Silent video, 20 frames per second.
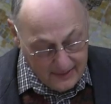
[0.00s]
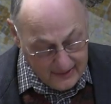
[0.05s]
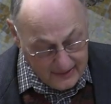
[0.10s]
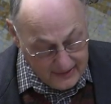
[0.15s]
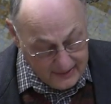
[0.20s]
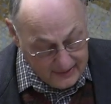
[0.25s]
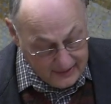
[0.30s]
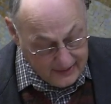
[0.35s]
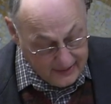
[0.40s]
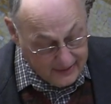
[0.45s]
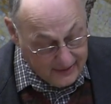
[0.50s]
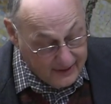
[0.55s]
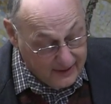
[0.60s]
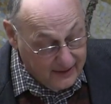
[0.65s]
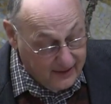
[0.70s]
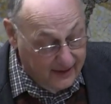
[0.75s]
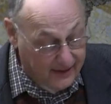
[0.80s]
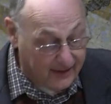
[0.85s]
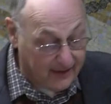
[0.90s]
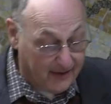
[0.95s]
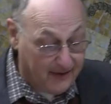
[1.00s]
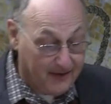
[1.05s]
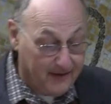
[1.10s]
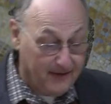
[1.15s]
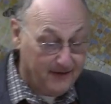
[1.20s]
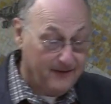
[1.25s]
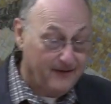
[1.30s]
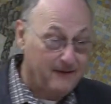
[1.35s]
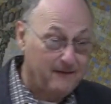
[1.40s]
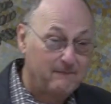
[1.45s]
The
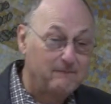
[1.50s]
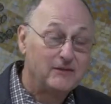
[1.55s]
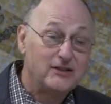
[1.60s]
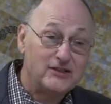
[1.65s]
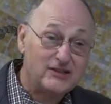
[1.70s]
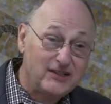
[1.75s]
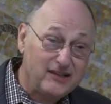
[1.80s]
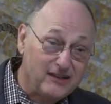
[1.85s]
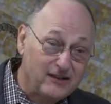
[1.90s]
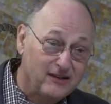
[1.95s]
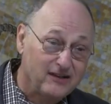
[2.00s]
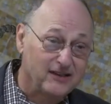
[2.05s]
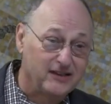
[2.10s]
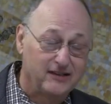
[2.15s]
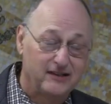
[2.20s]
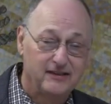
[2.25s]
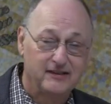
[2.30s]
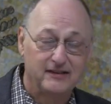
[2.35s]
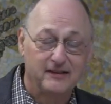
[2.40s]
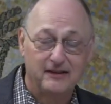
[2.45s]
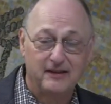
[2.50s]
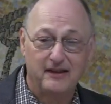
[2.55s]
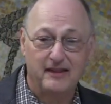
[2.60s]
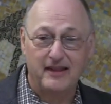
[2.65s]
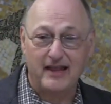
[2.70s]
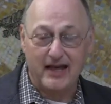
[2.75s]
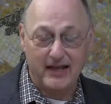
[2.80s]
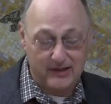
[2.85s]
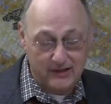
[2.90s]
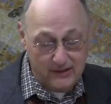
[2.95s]
uh, material
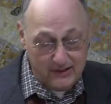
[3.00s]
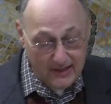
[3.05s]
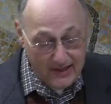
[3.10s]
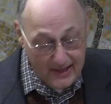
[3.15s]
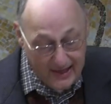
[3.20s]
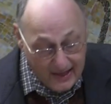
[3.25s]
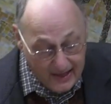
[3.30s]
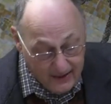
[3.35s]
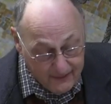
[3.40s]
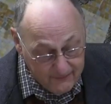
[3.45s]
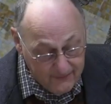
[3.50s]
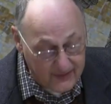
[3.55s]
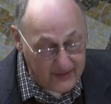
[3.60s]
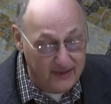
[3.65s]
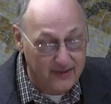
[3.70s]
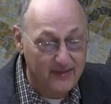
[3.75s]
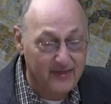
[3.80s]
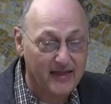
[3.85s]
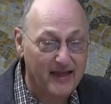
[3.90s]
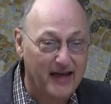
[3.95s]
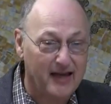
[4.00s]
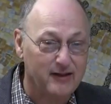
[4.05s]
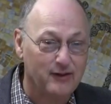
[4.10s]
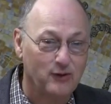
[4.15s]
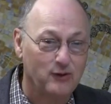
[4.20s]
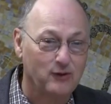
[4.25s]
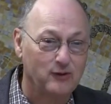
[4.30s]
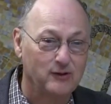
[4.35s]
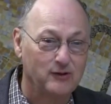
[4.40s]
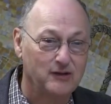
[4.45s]
that you have in that
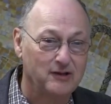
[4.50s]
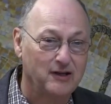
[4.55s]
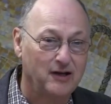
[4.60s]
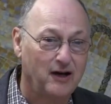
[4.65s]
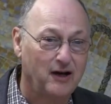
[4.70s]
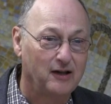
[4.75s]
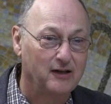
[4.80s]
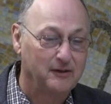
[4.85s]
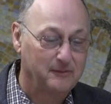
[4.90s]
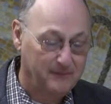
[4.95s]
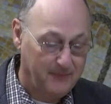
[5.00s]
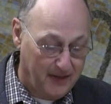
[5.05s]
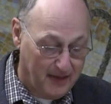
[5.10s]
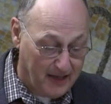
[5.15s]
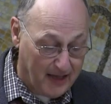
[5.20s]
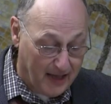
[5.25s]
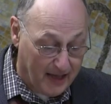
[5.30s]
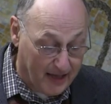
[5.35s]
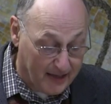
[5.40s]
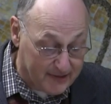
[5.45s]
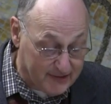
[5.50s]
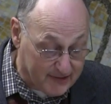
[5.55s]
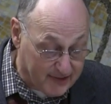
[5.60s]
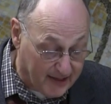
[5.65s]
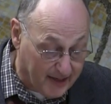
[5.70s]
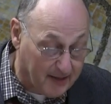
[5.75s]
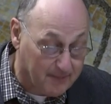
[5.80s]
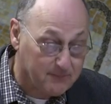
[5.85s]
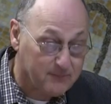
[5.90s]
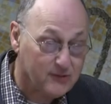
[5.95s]
third column
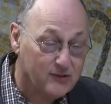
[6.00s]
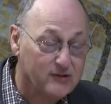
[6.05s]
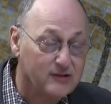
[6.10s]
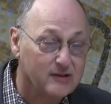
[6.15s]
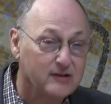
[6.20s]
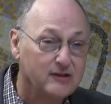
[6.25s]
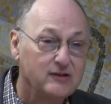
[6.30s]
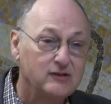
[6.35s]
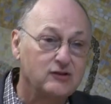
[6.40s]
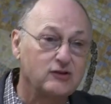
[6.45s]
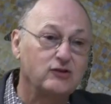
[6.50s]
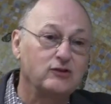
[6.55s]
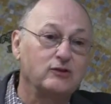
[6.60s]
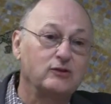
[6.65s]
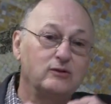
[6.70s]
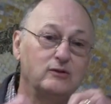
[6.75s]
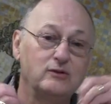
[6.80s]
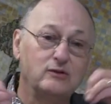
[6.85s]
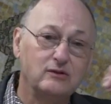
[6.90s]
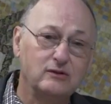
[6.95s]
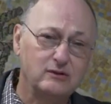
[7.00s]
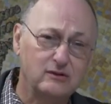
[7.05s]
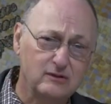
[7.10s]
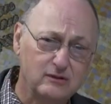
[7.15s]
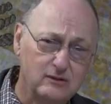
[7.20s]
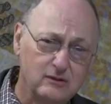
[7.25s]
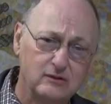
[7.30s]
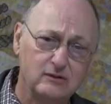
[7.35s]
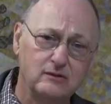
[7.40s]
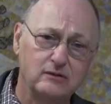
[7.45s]
attempts
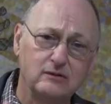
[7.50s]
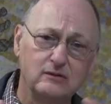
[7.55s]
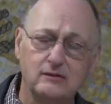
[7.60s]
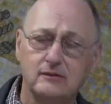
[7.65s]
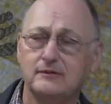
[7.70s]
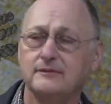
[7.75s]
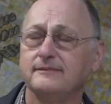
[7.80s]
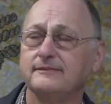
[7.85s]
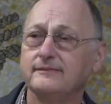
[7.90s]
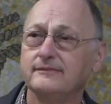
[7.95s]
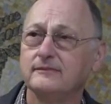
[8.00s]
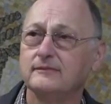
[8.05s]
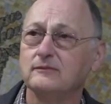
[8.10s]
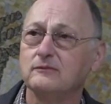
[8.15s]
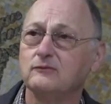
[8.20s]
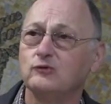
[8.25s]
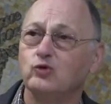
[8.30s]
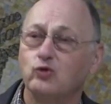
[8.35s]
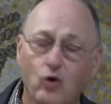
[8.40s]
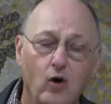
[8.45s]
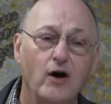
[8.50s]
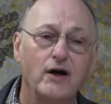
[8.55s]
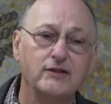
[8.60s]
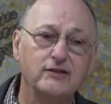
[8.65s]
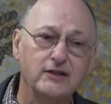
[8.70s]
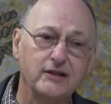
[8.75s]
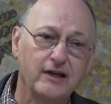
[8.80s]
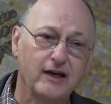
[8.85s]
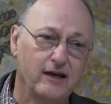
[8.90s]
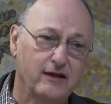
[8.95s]
to draw
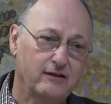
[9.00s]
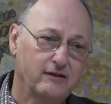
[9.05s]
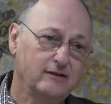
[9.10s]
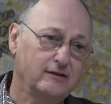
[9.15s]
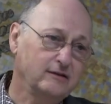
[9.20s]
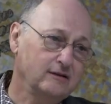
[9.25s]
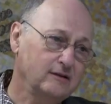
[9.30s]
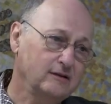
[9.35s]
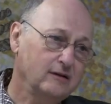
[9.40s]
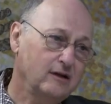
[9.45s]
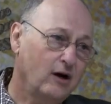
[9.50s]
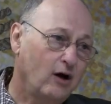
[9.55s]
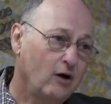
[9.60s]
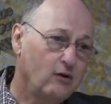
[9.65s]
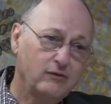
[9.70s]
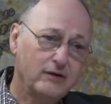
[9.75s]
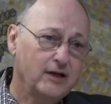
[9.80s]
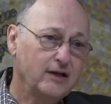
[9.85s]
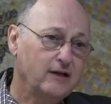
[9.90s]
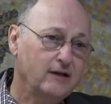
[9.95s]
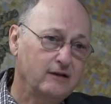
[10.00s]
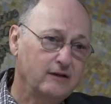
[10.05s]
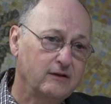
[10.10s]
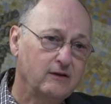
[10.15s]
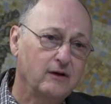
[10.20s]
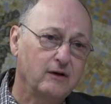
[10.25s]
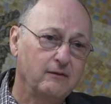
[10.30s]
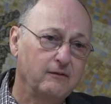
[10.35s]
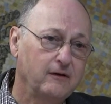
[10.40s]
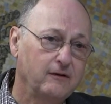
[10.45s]
together already
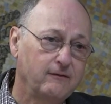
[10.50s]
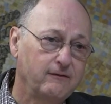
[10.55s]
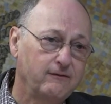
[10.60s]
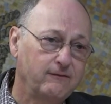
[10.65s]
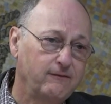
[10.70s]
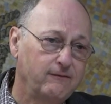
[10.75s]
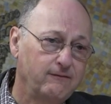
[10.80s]
uh,